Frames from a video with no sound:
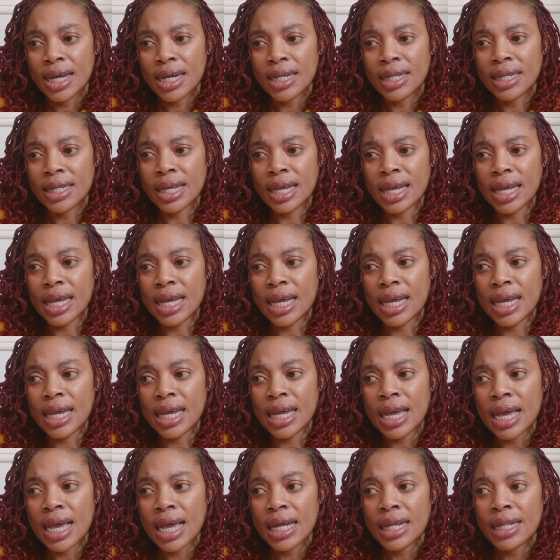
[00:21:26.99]

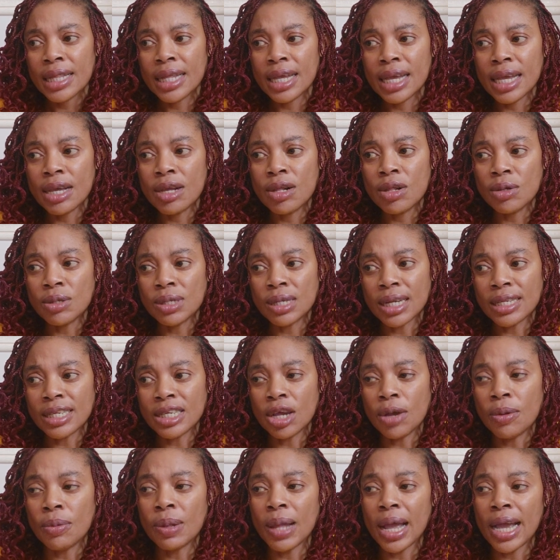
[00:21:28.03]
the
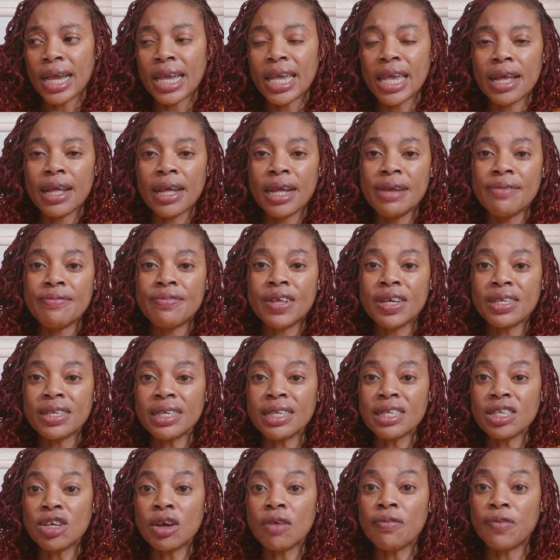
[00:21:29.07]
glutathione, like if this
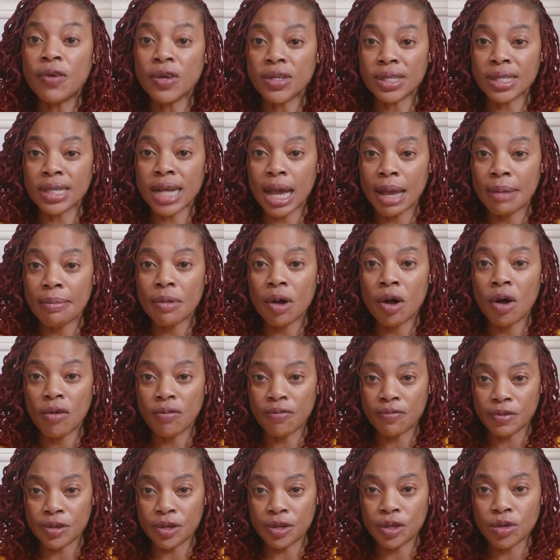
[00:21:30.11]
is your first time
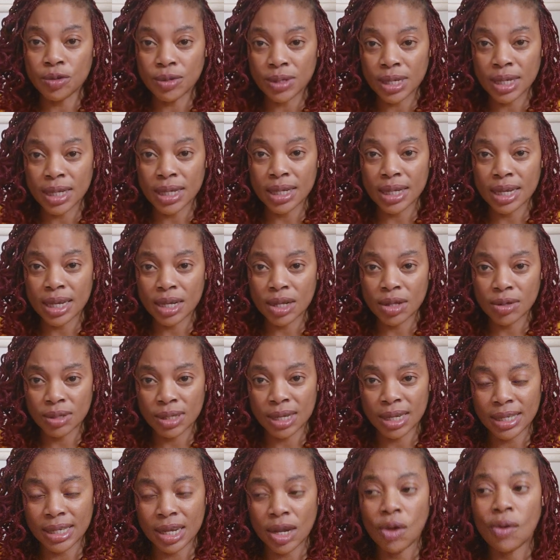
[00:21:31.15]
of using the
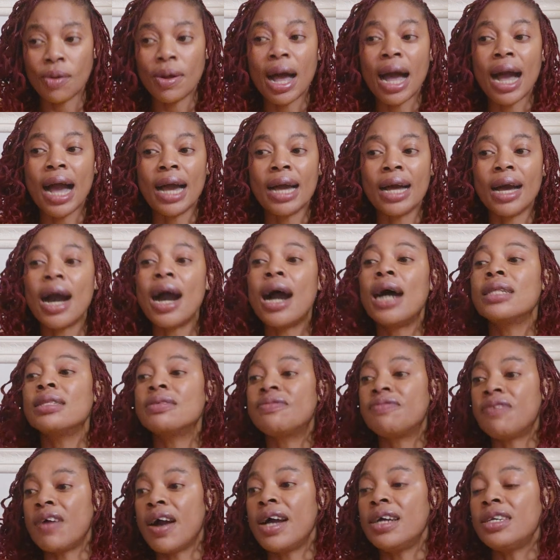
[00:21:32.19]
glutathione, I
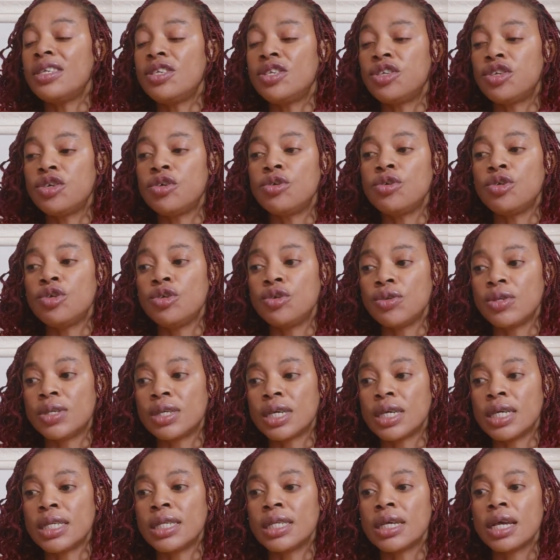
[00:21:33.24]
advise you use
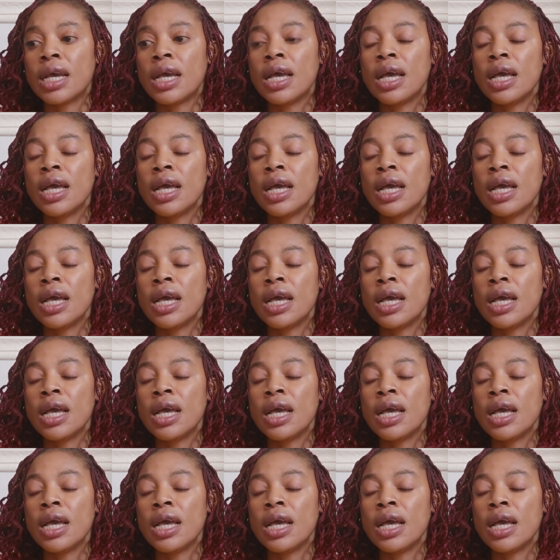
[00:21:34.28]
it